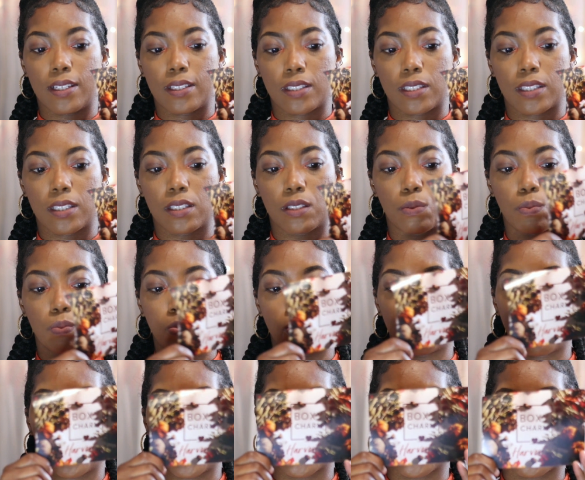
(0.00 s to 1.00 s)
this is
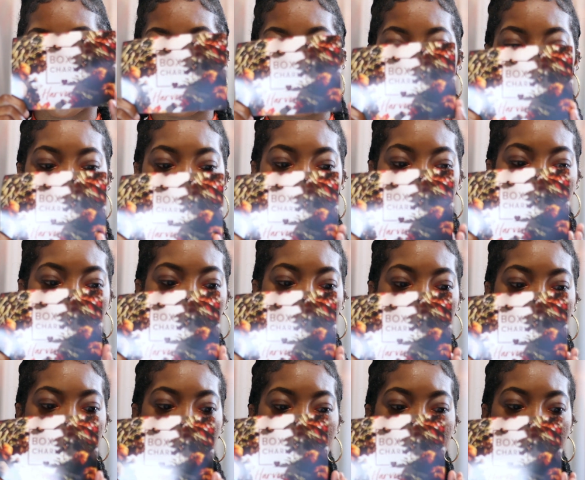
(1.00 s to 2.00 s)
what
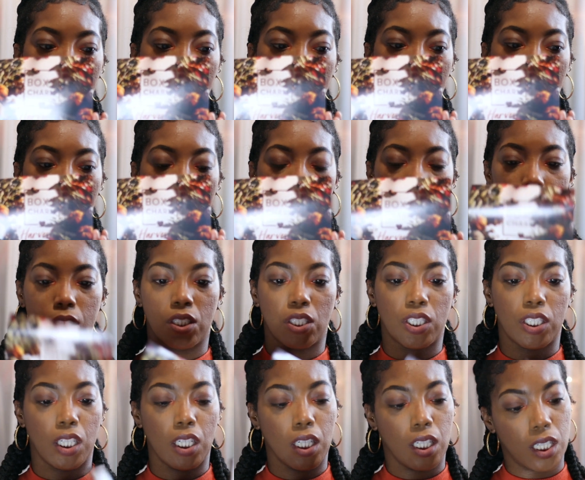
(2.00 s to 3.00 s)
the
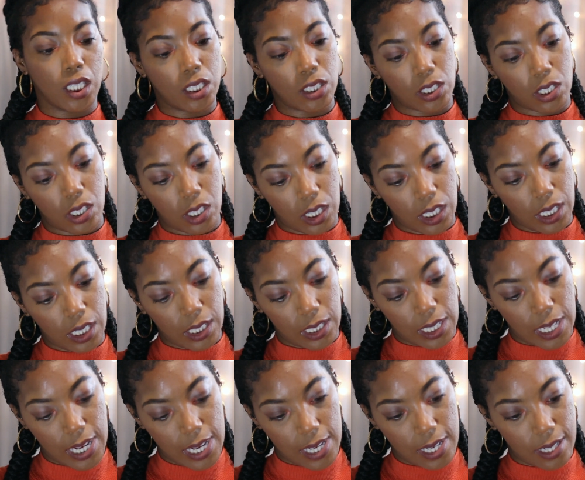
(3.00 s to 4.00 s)
sheet is looking
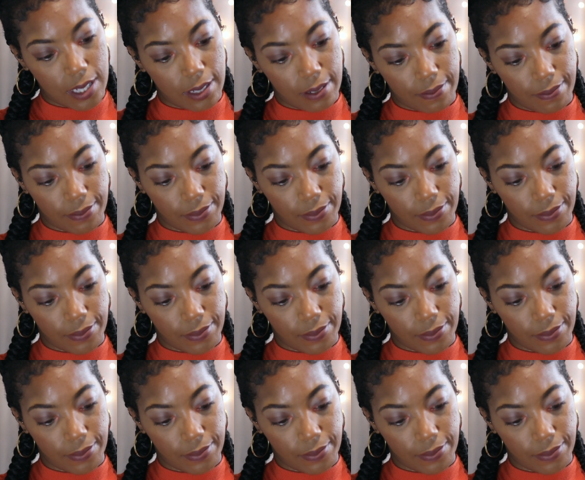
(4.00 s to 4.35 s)
like.